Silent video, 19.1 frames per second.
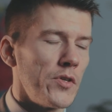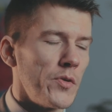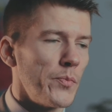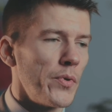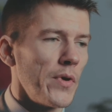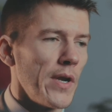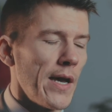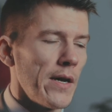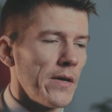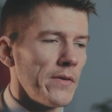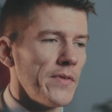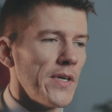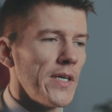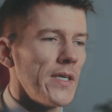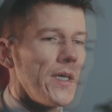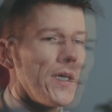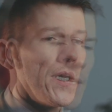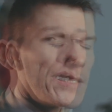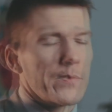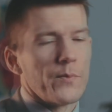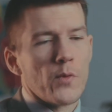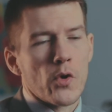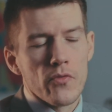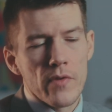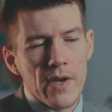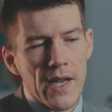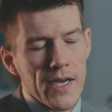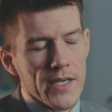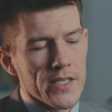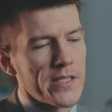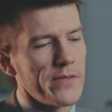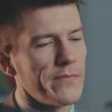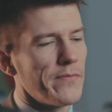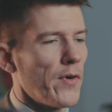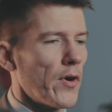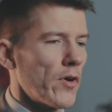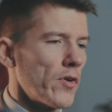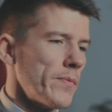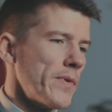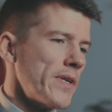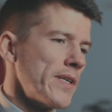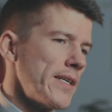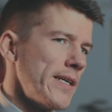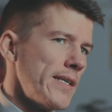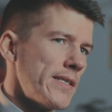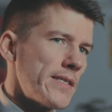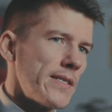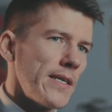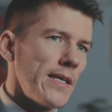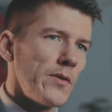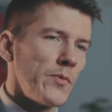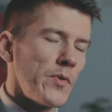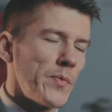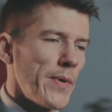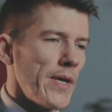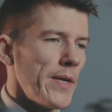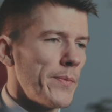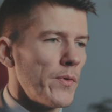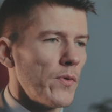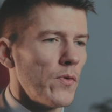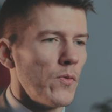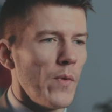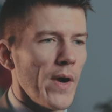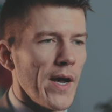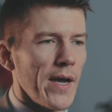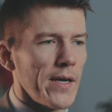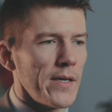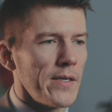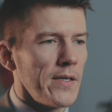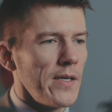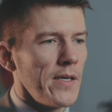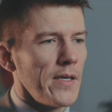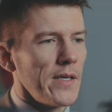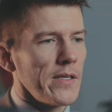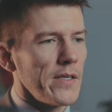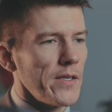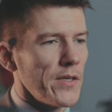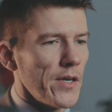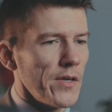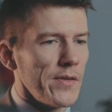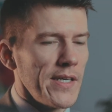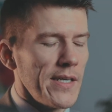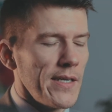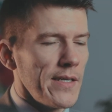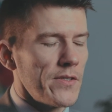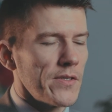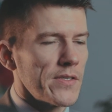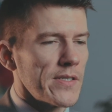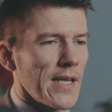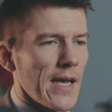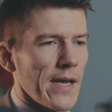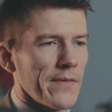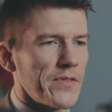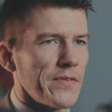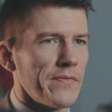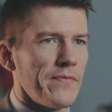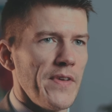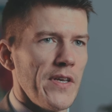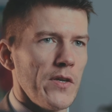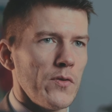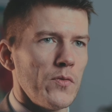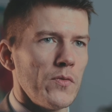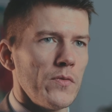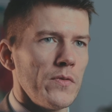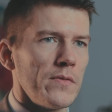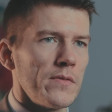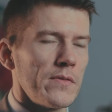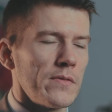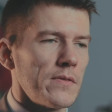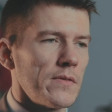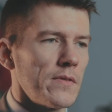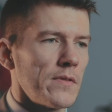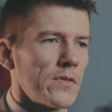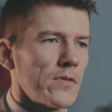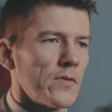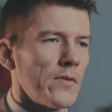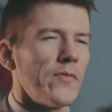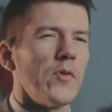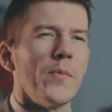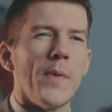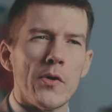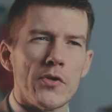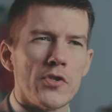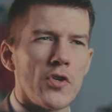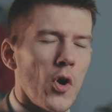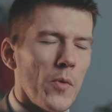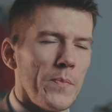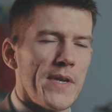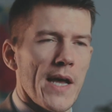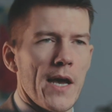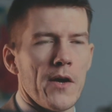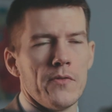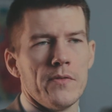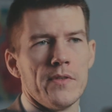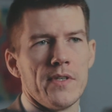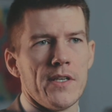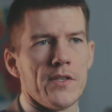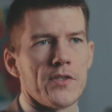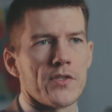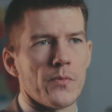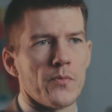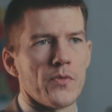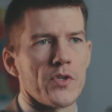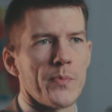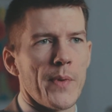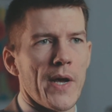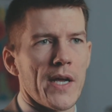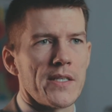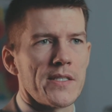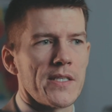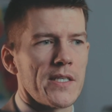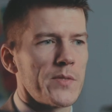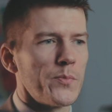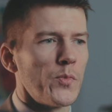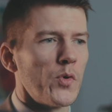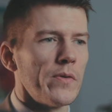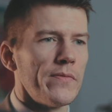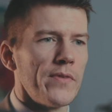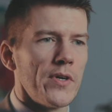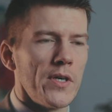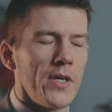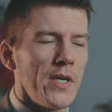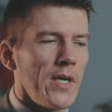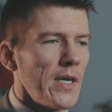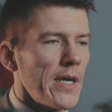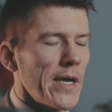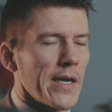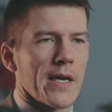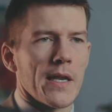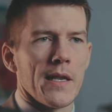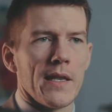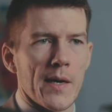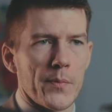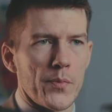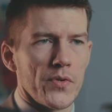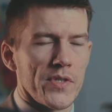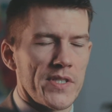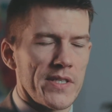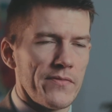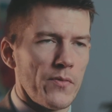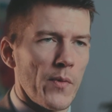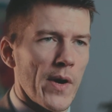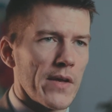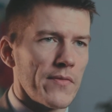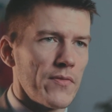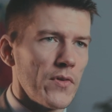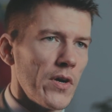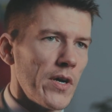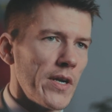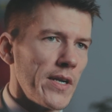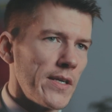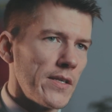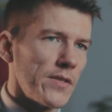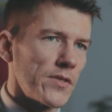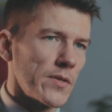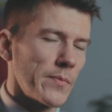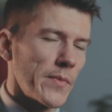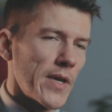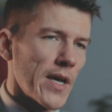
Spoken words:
pull out of it. It's a more relaxed environment. It's dealing with people where it doesn't have to feel almost top down in some respects. It's more of a collaborative way of learning in some